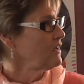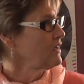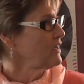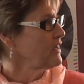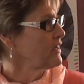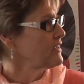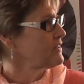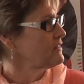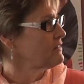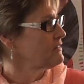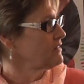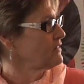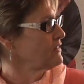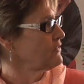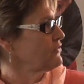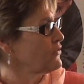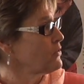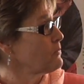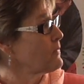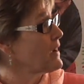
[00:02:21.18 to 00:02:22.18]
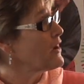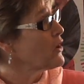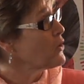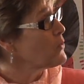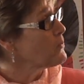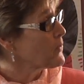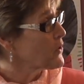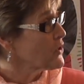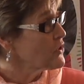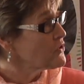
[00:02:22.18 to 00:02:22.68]
And from my
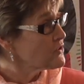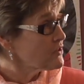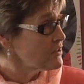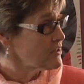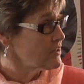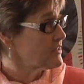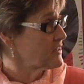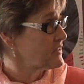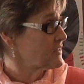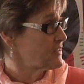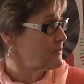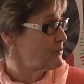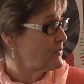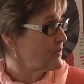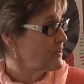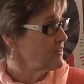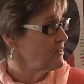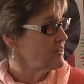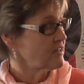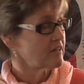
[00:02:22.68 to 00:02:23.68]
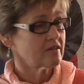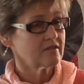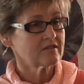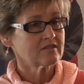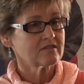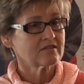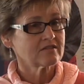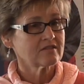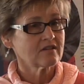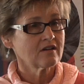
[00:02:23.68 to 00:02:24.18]
own personal
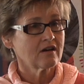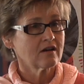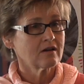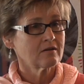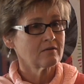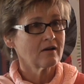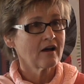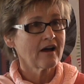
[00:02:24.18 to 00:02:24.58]
experience, uh,